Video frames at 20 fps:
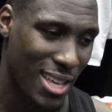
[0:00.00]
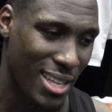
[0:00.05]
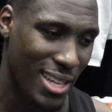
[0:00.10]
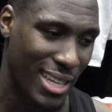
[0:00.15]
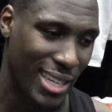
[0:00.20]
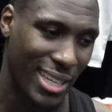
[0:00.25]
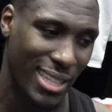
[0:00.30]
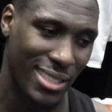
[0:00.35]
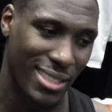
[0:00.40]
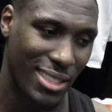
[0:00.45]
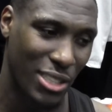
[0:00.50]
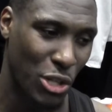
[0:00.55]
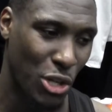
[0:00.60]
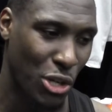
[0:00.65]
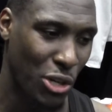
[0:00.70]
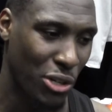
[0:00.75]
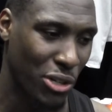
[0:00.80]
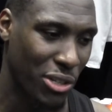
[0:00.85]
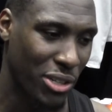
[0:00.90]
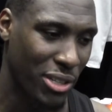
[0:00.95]
Like I said
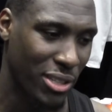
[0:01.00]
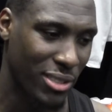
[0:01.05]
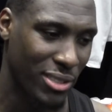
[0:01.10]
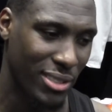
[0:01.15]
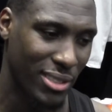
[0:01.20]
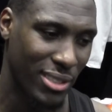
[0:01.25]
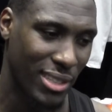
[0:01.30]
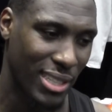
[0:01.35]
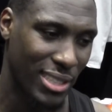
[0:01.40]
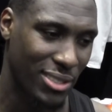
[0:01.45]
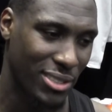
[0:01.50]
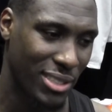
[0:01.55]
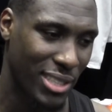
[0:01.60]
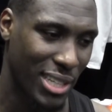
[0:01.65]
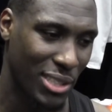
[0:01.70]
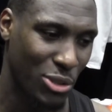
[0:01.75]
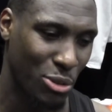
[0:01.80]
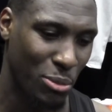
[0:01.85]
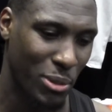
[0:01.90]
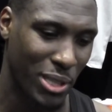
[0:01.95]
earlier, I just
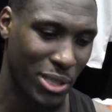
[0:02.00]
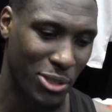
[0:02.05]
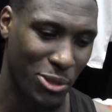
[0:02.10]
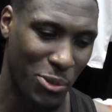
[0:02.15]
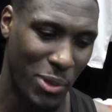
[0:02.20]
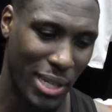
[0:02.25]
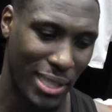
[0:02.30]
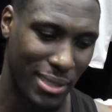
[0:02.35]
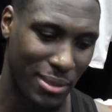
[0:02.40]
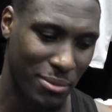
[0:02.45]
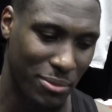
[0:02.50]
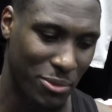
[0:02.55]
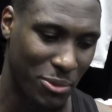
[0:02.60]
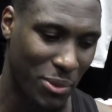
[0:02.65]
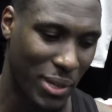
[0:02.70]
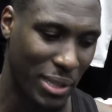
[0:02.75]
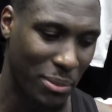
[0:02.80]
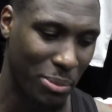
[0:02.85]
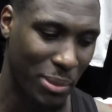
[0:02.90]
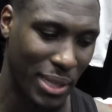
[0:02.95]
had to be at the right
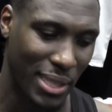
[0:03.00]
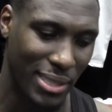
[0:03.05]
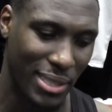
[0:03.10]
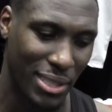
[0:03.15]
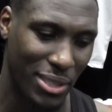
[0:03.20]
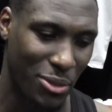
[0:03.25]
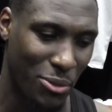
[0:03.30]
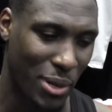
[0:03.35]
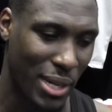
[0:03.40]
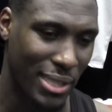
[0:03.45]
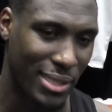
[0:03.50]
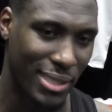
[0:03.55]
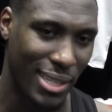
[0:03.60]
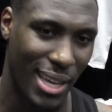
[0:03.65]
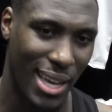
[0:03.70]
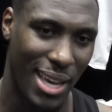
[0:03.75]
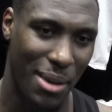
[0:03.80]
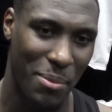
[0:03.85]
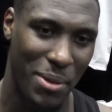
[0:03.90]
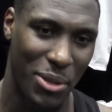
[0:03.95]
place at the right
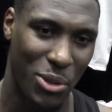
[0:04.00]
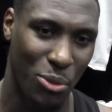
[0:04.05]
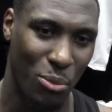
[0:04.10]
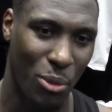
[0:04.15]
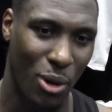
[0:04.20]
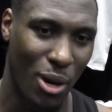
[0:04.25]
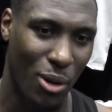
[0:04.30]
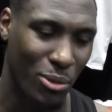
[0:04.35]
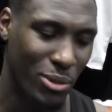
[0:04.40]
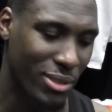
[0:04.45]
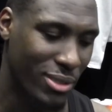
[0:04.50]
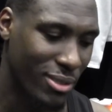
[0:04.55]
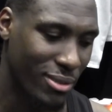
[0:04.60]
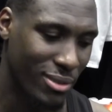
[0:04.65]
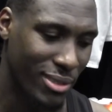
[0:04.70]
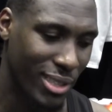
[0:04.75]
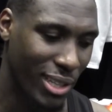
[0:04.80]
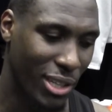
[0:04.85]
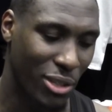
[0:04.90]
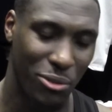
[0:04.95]
time, and the ball was
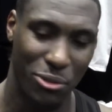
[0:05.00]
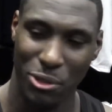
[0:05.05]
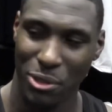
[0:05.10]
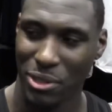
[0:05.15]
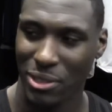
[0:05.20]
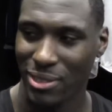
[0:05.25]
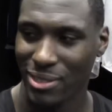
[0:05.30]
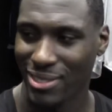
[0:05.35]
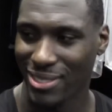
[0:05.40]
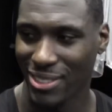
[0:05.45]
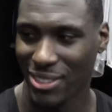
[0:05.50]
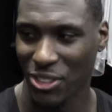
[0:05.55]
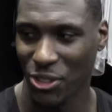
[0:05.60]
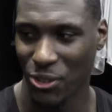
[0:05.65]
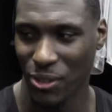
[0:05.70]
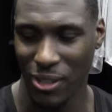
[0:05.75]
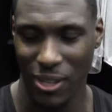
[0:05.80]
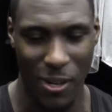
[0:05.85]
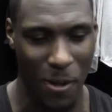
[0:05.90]
delivered. So